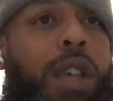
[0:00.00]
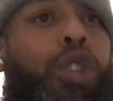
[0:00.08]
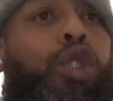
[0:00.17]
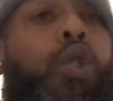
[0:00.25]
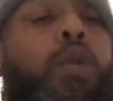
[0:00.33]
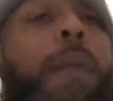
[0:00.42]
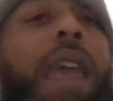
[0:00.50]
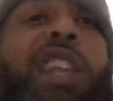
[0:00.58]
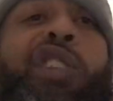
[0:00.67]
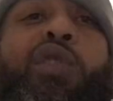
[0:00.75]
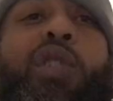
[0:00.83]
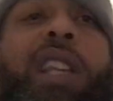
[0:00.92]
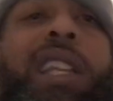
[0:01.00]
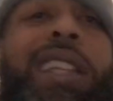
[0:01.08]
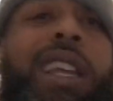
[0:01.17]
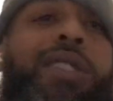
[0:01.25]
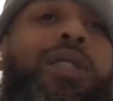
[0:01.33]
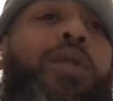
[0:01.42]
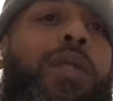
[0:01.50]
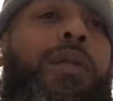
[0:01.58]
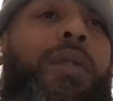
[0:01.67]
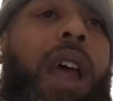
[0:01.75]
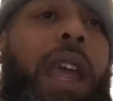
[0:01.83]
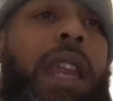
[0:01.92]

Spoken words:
to make sure that they're doing right.